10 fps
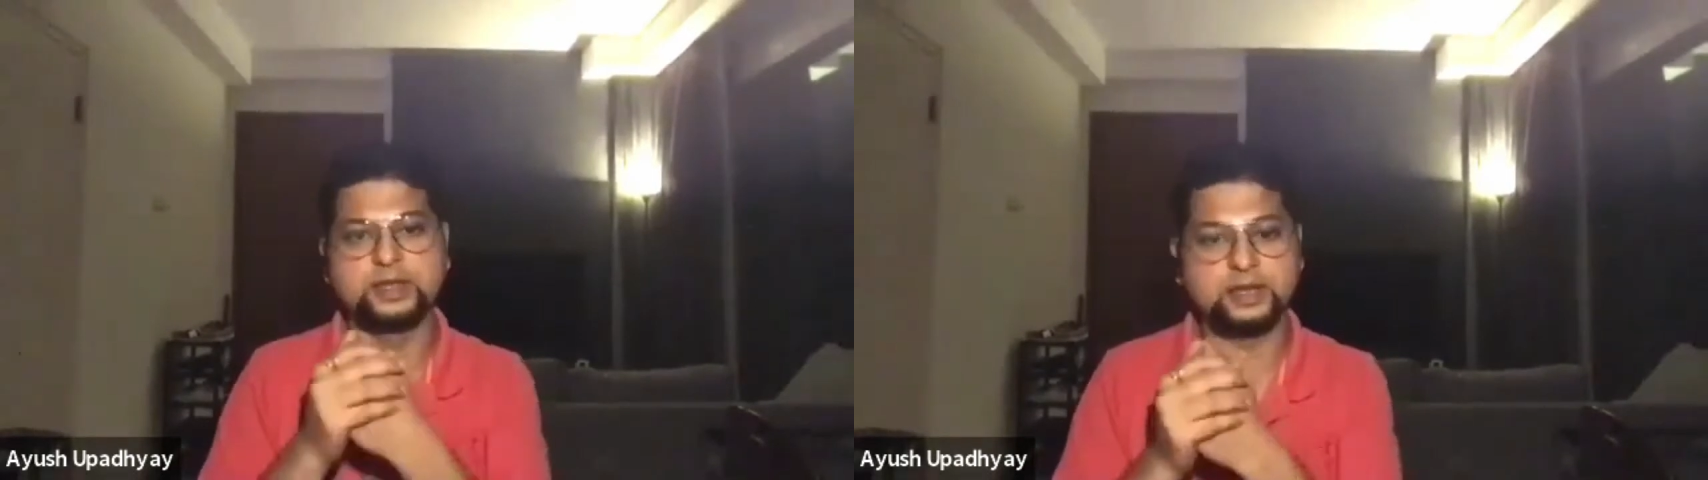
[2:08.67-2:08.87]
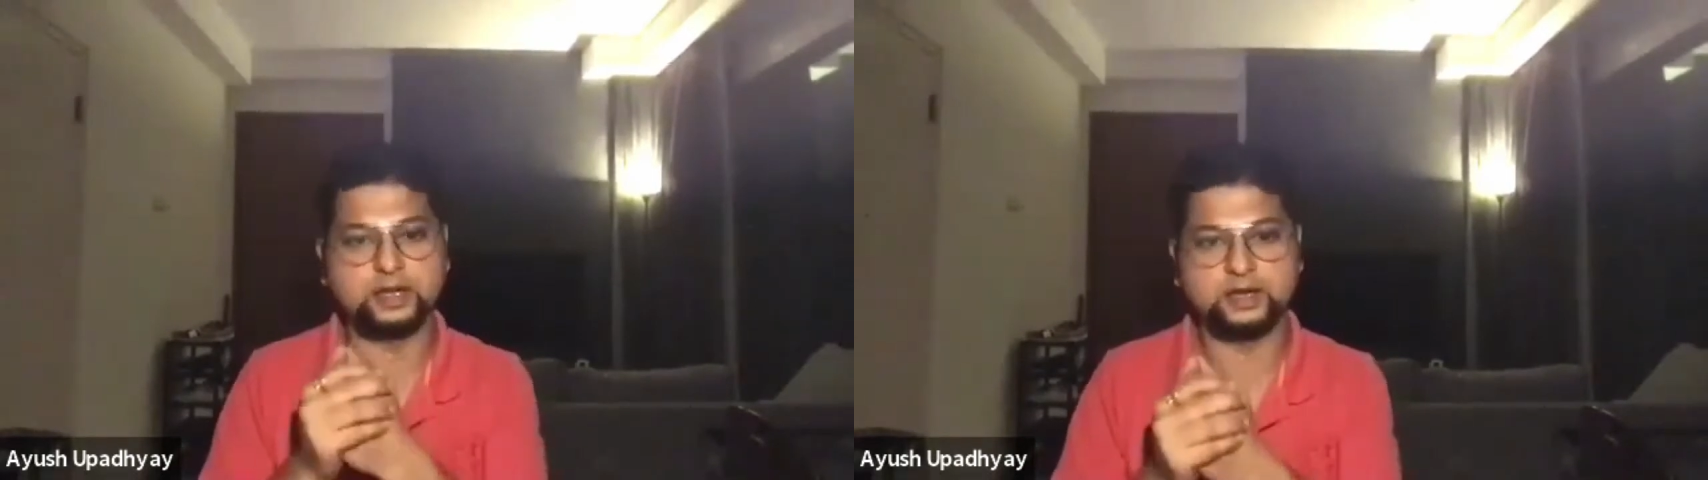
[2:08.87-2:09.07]

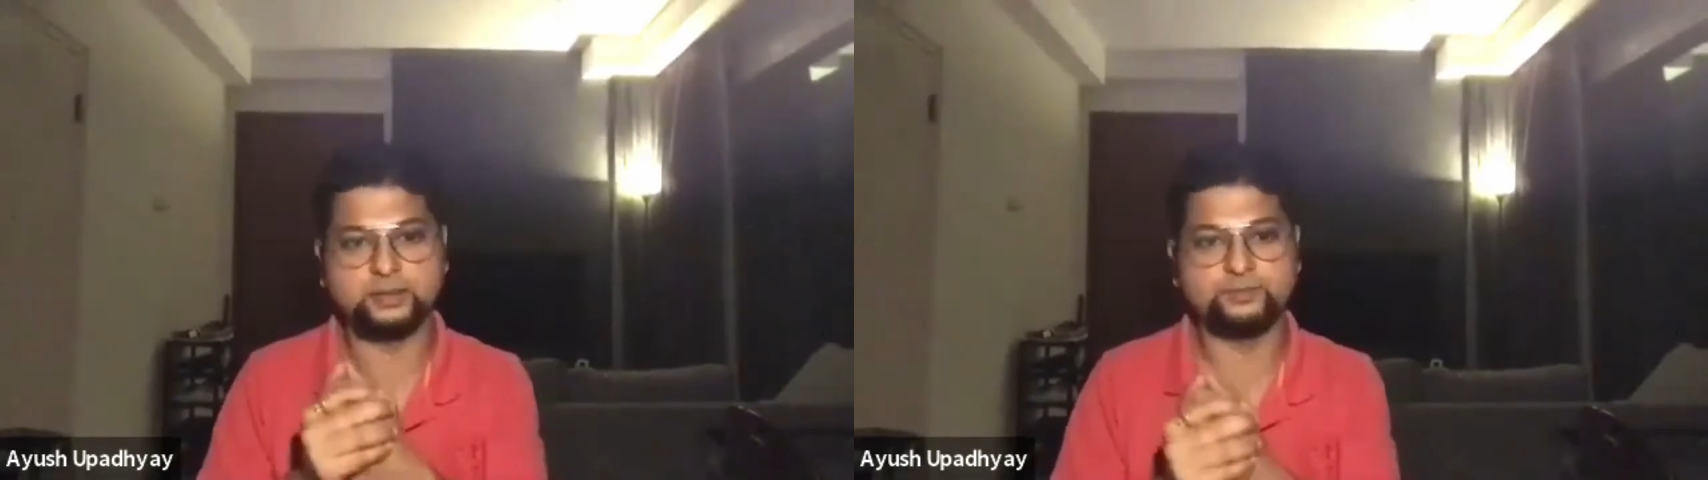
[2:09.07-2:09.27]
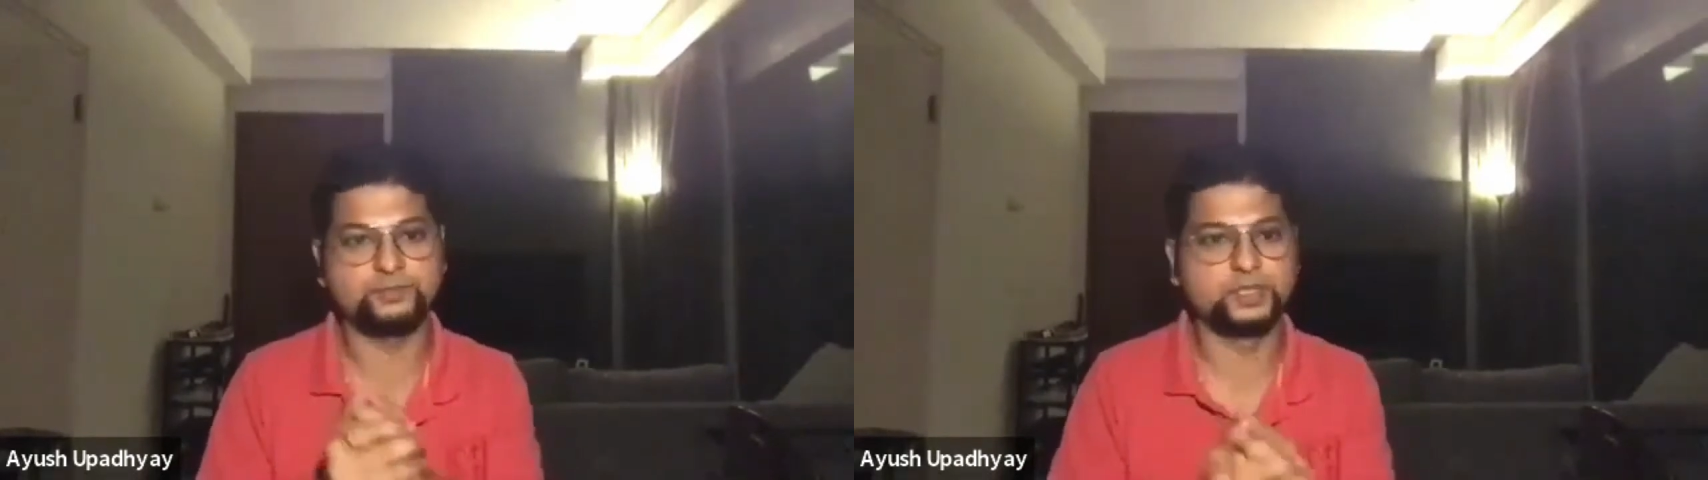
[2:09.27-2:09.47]

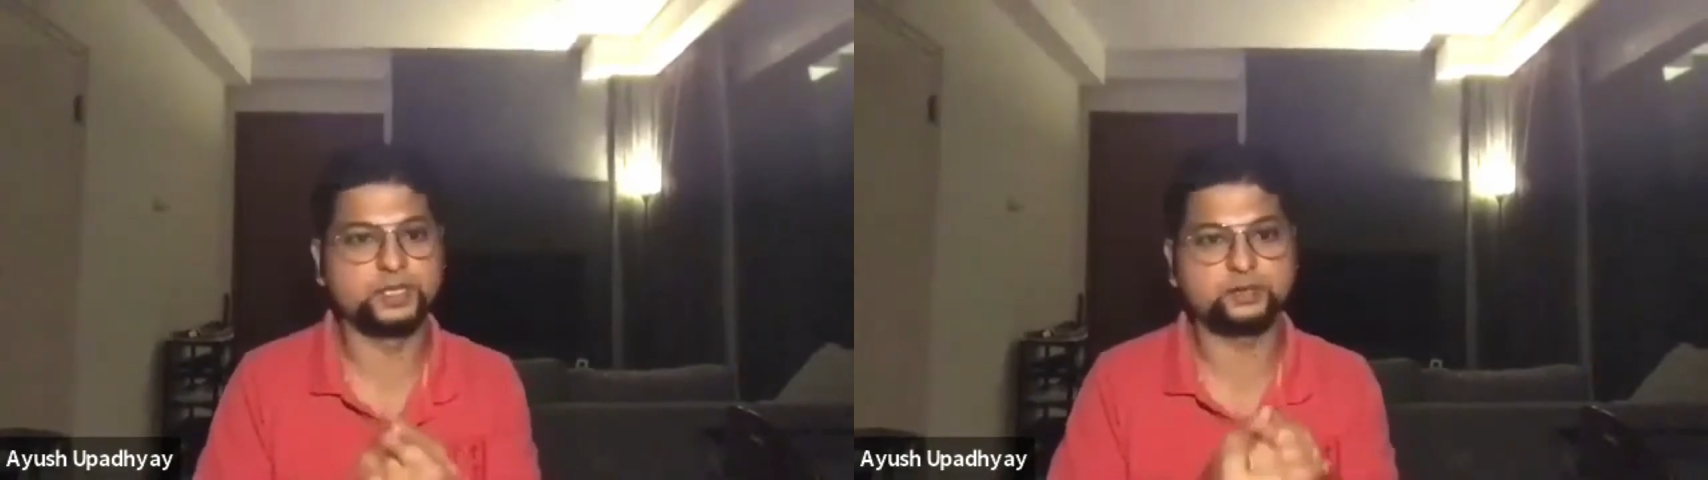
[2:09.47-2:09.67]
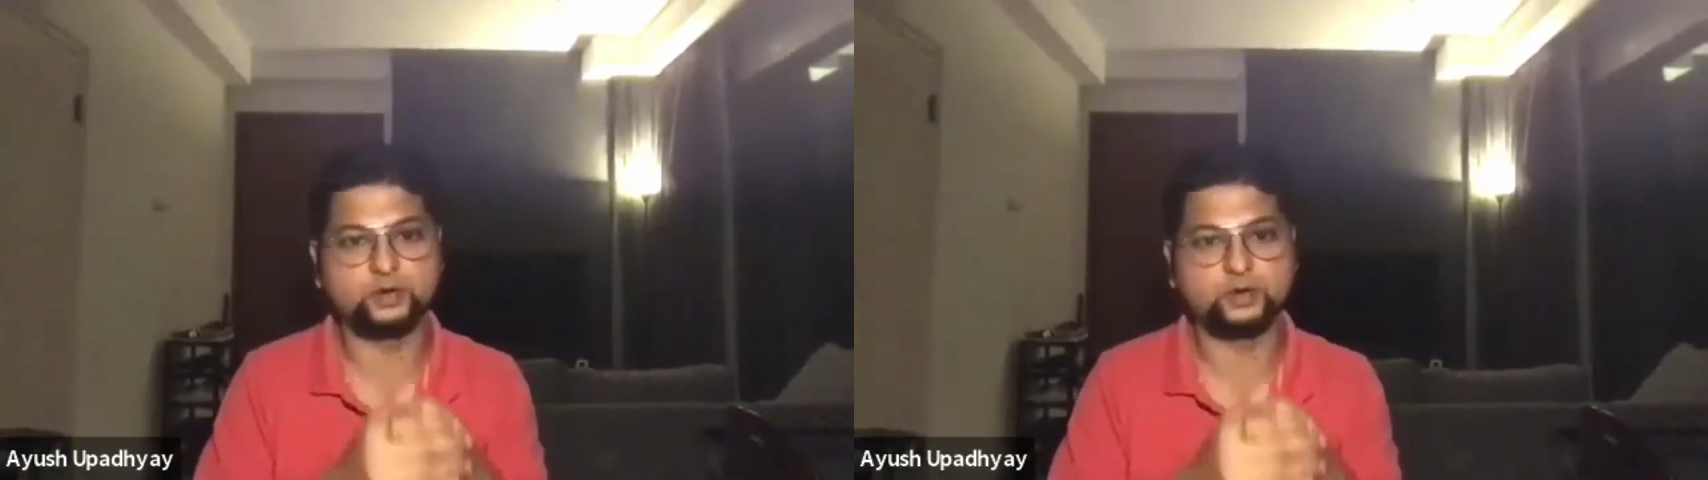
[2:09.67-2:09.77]
the